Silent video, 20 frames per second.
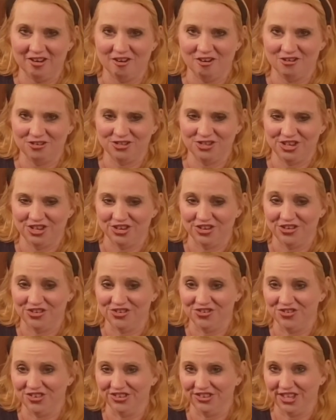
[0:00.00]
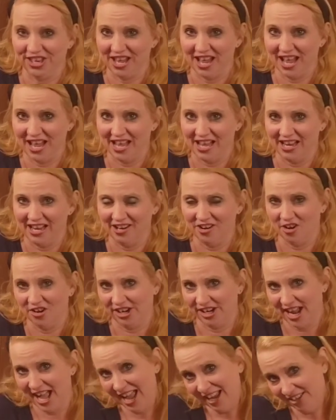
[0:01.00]
also one that I got in
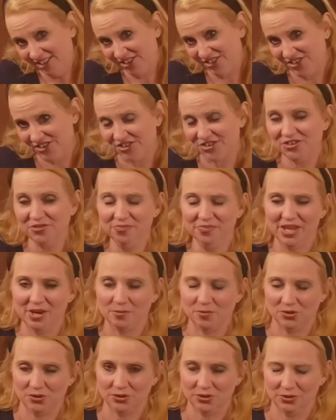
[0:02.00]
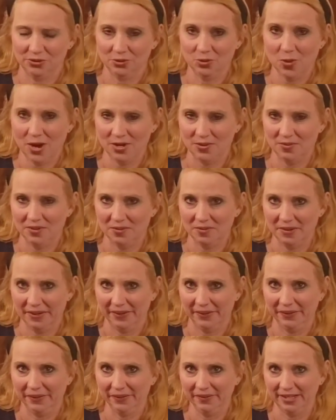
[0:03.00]
high school that was quite a bit
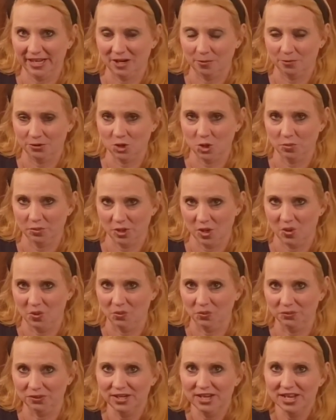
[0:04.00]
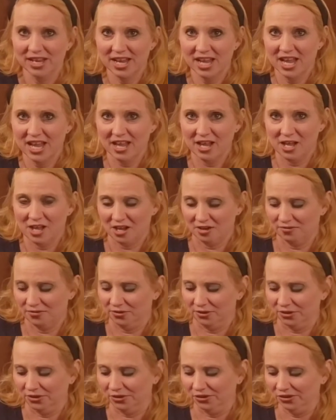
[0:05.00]
better, that it was open hold
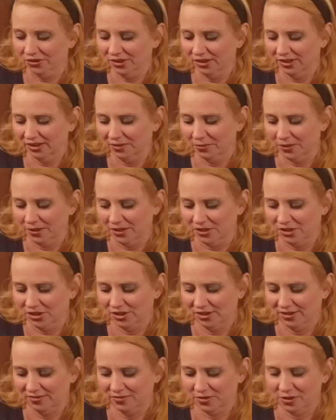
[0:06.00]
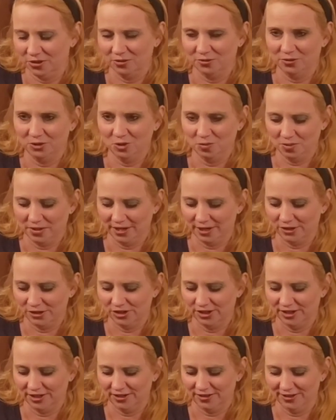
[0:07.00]
flute, which for the flute players
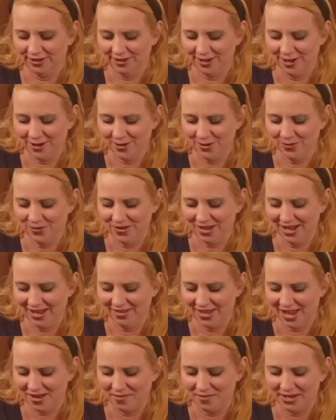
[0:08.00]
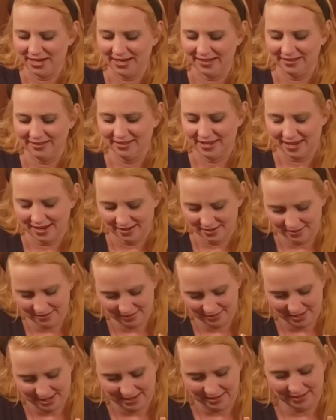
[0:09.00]
that know, that means that
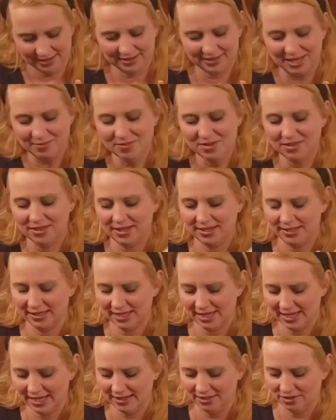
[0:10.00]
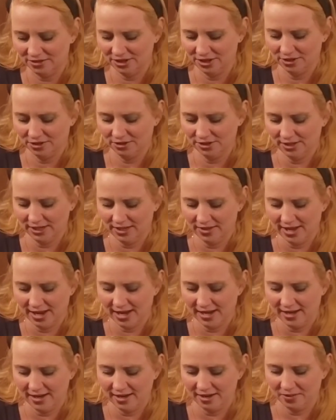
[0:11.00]
like some of these keys on here, see
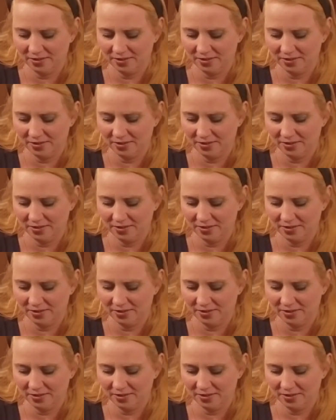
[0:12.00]
they